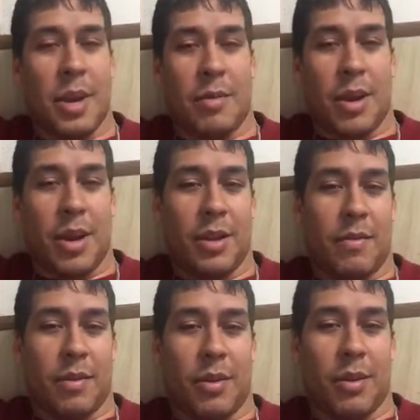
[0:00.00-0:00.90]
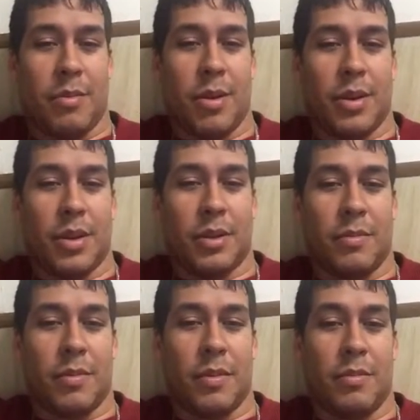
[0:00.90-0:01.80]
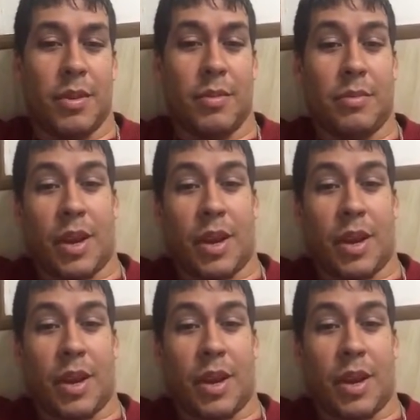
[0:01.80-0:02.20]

behind the Florida Project movie. But